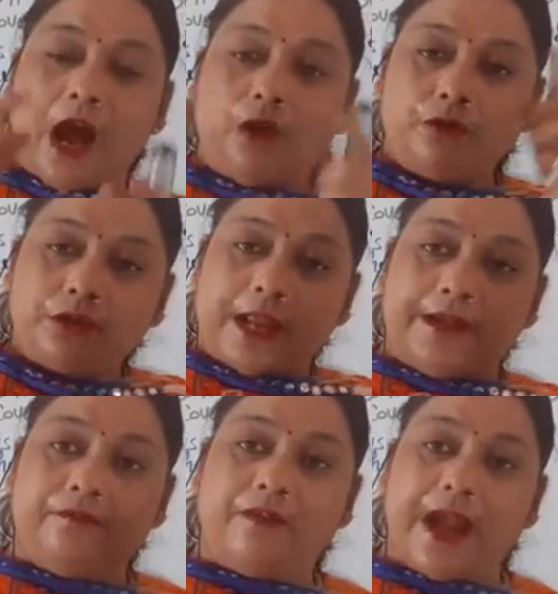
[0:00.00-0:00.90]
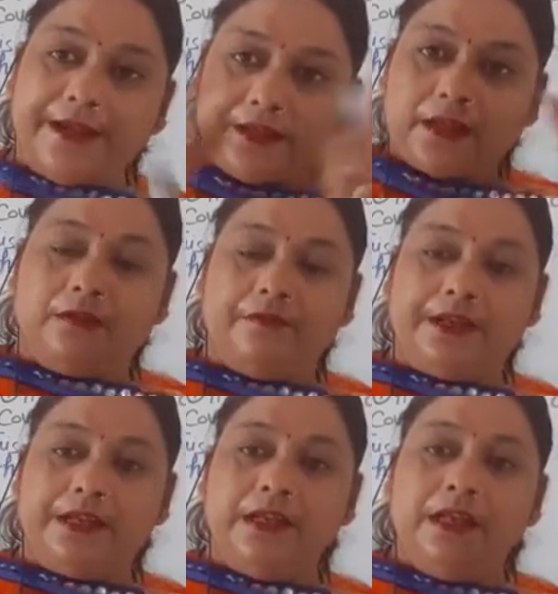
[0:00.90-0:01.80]
outside white
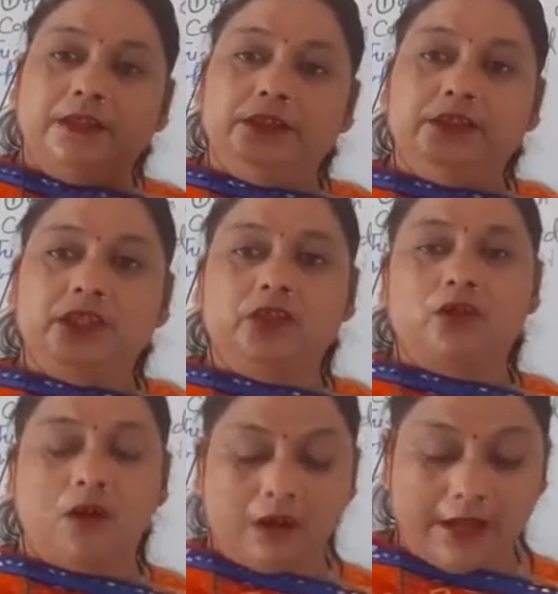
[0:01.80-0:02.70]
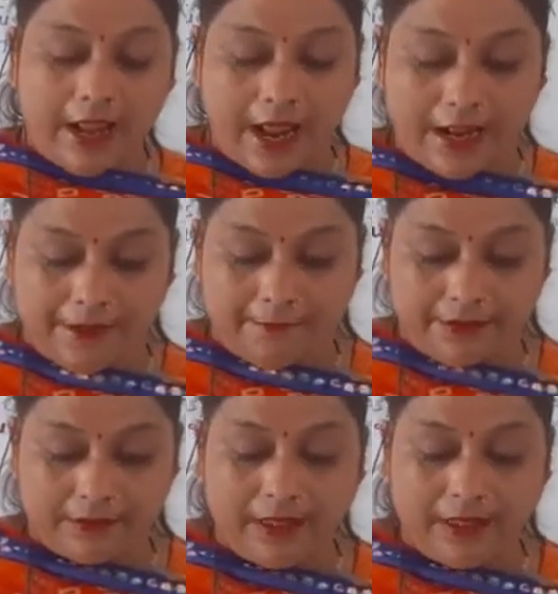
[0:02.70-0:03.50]
covering. This is called animal.